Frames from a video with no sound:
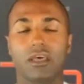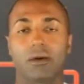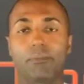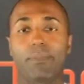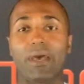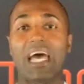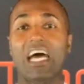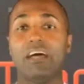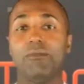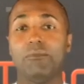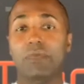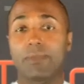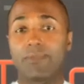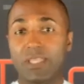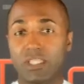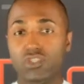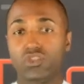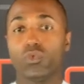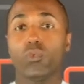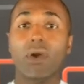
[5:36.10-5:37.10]
about
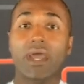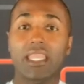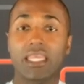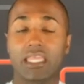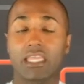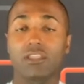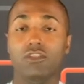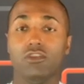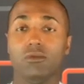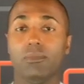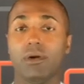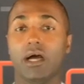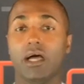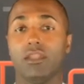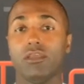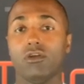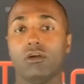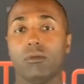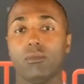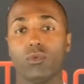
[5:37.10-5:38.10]
maybe sweating in your
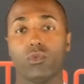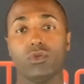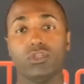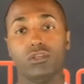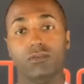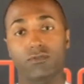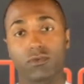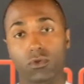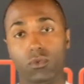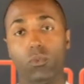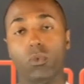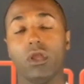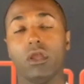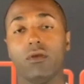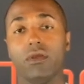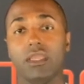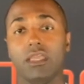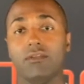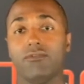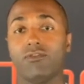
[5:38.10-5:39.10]
body armor, which if you're
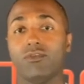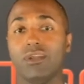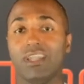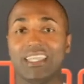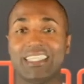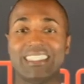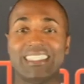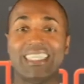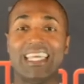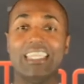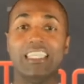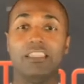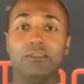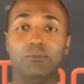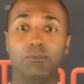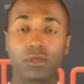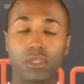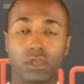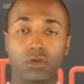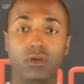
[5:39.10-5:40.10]
wearing it for an
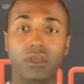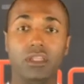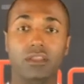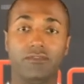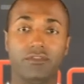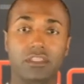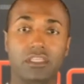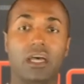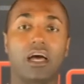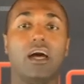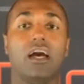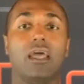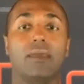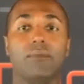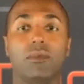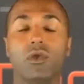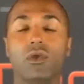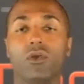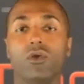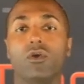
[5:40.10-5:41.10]
extended period of
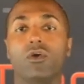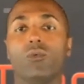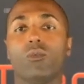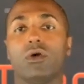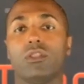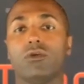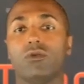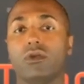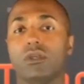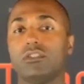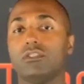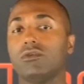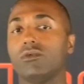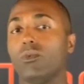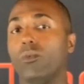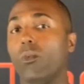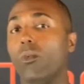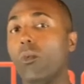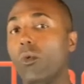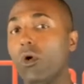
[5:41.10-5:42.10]
time, whether it's
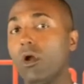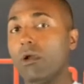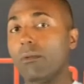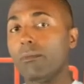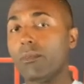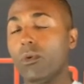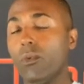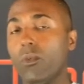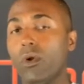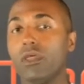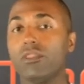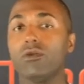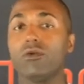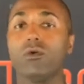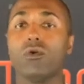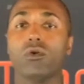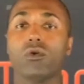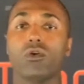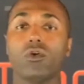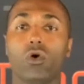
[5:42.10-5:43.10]
warm weather
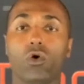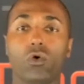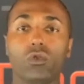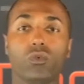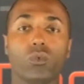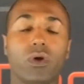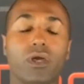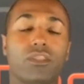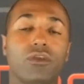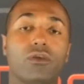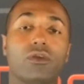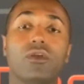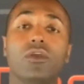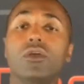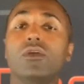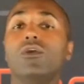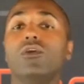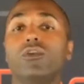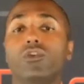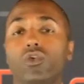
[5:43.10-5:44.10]
or cold weather,
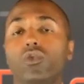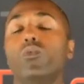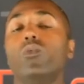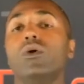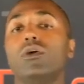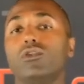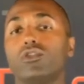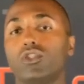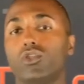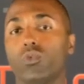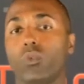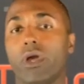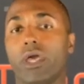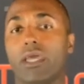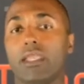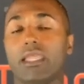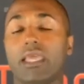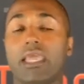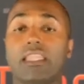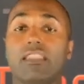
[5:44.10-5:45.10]
you will
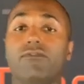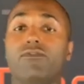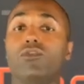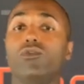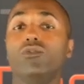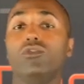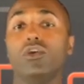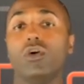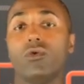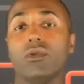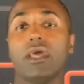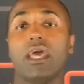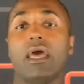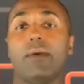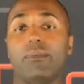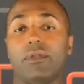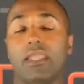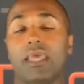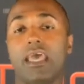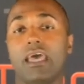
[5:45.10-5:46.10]
sweat. And if you don't
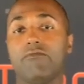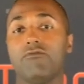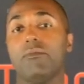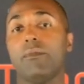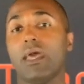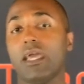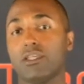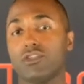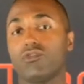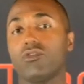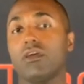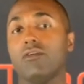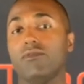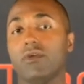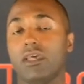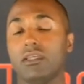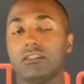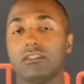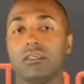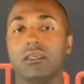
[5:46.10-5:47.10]
happen to have the Maxx-Dri
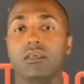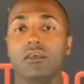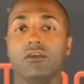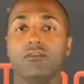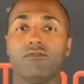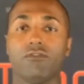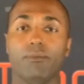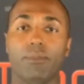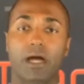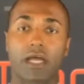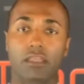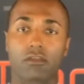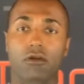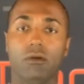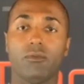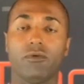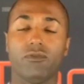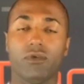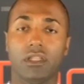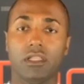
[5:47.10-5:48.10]
vest, for body
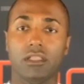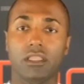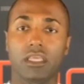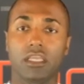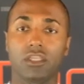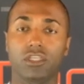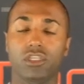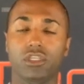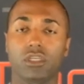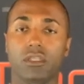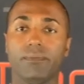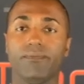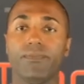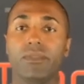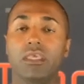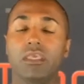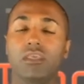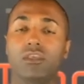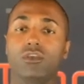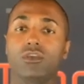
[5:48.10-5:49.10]
armor ventilation,
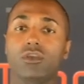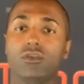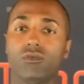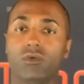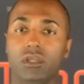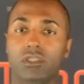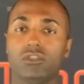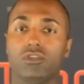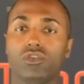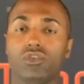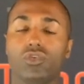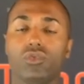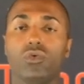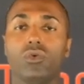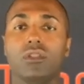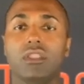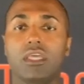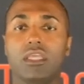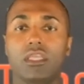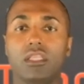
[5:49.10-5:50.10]
you could rest
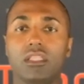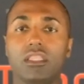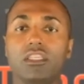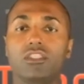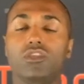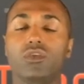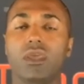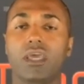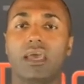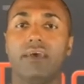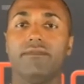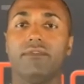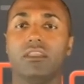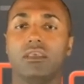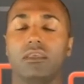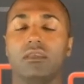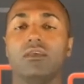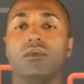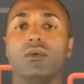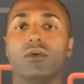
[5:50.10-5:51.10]
assured that at least you have
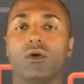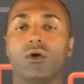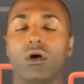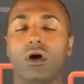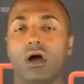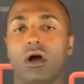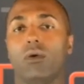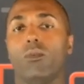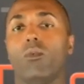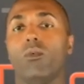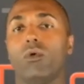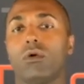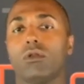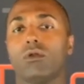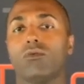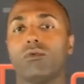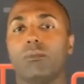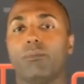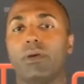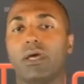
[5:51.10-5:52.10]
the uh, water
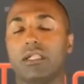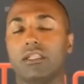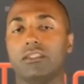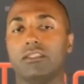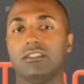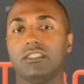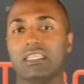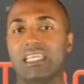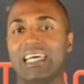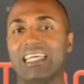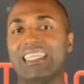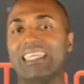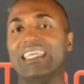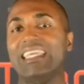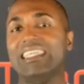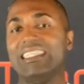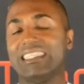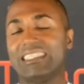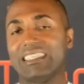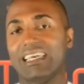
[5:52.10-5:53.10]
repellency on the
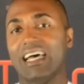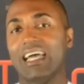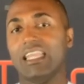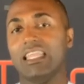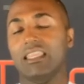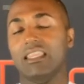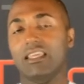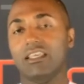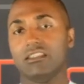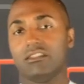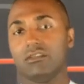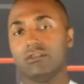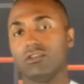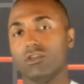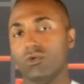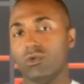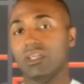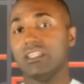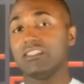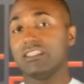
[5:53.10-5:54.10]
inside of this.
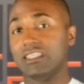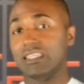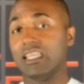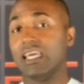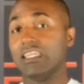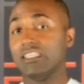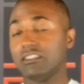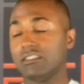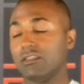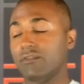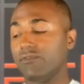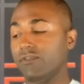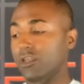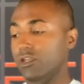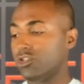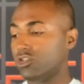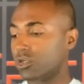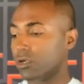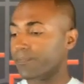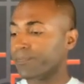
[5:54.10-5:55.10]
So it's a nice
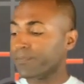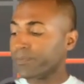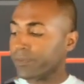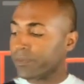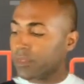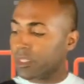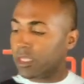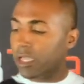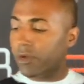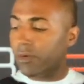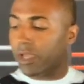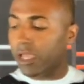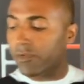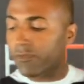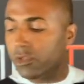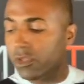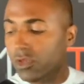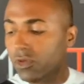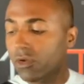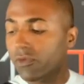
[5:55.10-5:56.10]
feature. Now I have
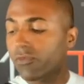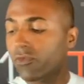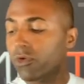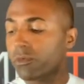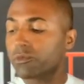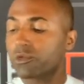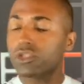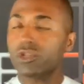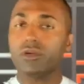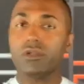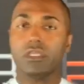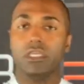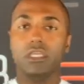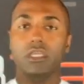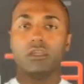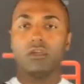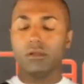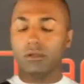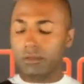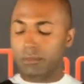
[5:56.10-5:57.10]
a uniform shirt
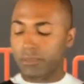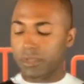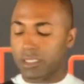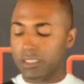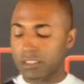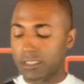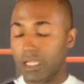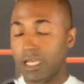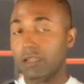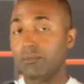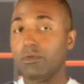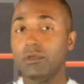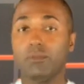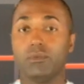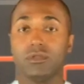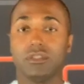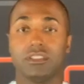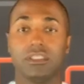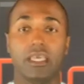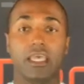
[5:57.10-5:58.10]
here because a lot of
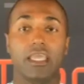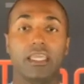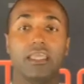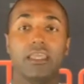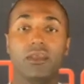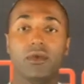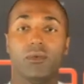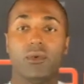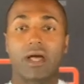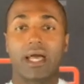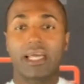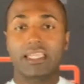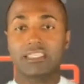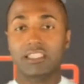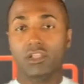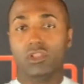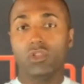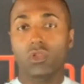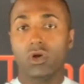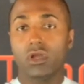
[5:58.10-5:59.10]
people say, well, how does
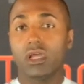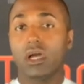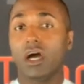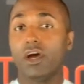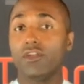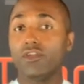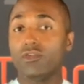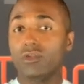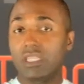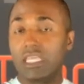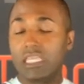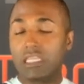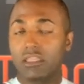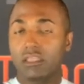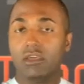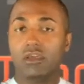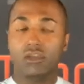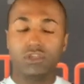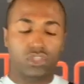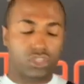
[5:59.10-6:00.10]
it look underneath
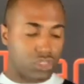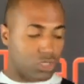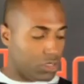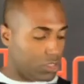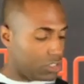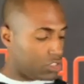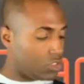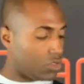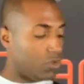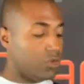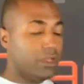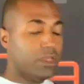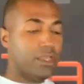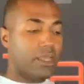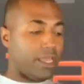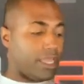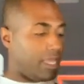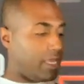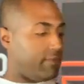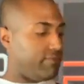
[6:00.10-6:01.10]
a shirt? So
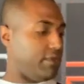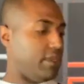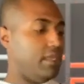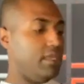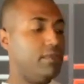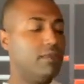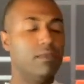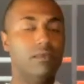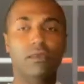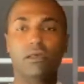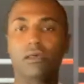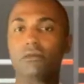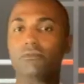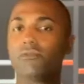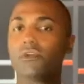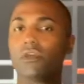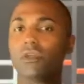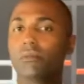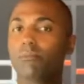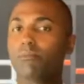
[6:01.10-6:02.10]
I have a, a
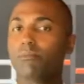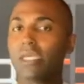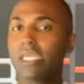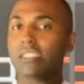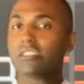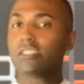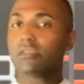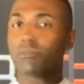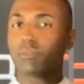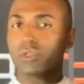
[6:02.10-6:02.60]
very basic